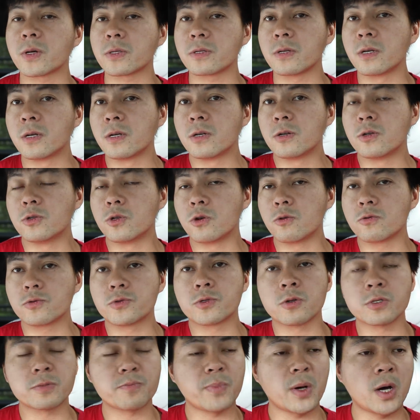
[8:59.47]
but you know,
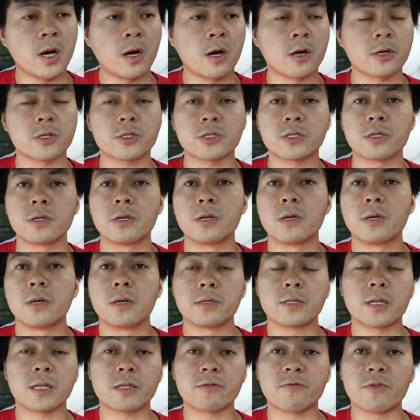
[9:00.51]
those parts
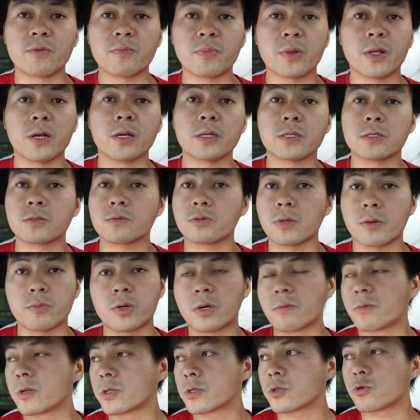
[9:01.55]
that they replaced are
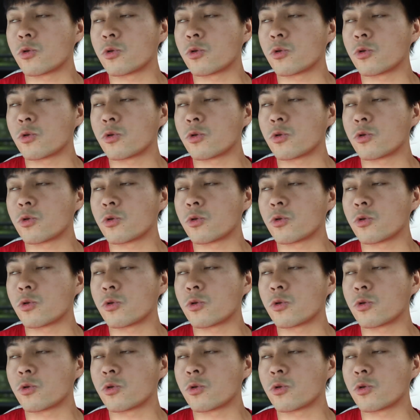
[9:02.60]
probably